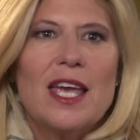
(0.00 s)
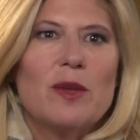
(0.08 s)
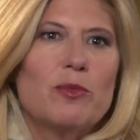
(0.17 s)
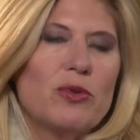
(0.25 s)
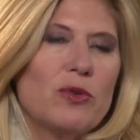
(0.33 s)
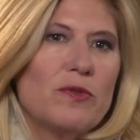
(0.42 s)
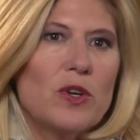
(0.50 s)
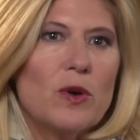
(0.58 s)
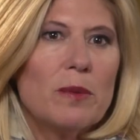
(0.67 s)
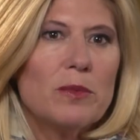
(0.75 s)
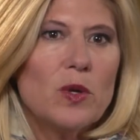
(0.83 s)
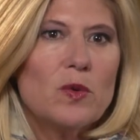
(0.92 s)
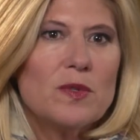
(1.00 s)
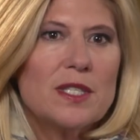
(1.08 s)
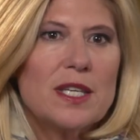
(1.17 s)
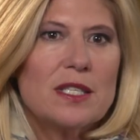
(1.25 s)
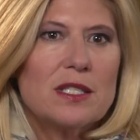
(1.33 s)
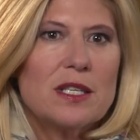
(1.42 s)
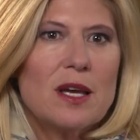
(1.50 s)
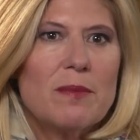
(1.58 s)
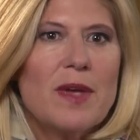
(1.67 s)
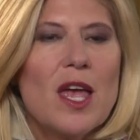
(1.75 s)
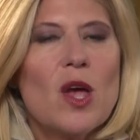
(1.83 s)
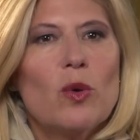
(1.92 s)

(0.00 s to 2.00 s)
improve your immune system,